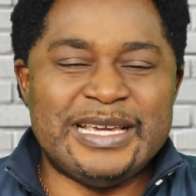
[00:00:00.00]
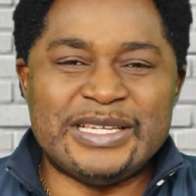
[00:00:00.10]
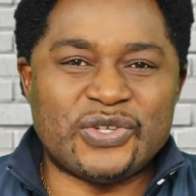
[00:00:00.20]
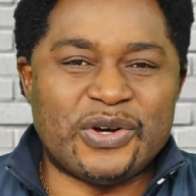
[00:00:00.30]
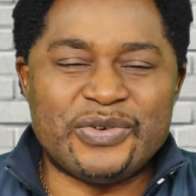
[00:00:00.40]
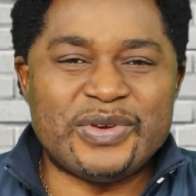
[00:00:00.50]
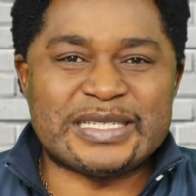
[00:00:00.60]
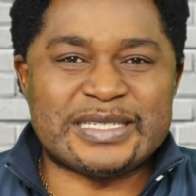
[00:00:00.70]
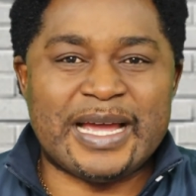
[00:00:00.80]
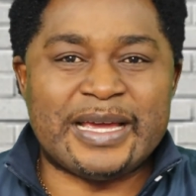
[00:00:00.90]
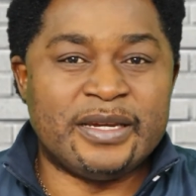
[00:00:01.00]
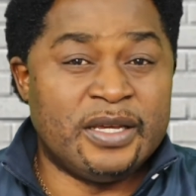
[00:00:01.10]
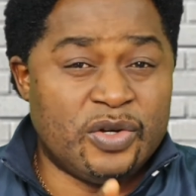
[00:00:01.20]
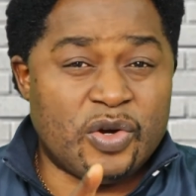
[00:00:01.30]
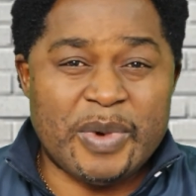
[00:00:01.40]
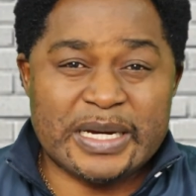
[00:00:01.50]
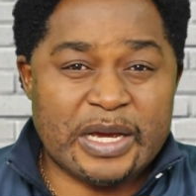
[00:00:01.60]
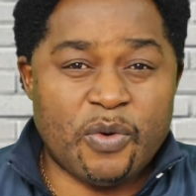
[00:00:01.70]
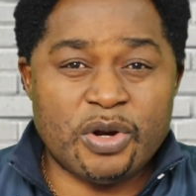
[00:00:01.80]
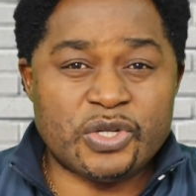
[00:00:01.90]
is on your side, no
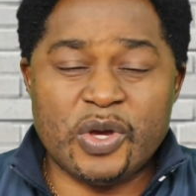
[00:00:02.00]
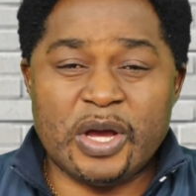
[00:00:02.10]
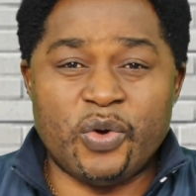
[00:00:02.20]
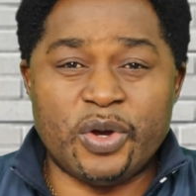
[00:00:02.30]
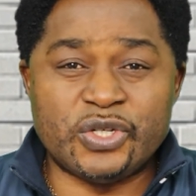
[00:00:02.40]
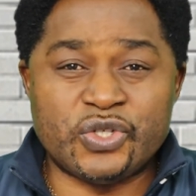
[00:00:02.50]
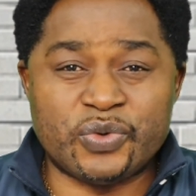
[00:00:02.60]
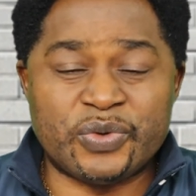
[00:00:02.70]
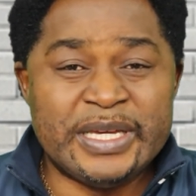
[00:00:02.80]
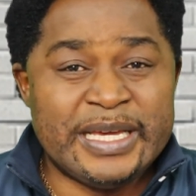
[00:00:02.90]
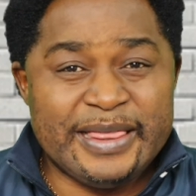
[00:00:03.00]
matter what you are going through.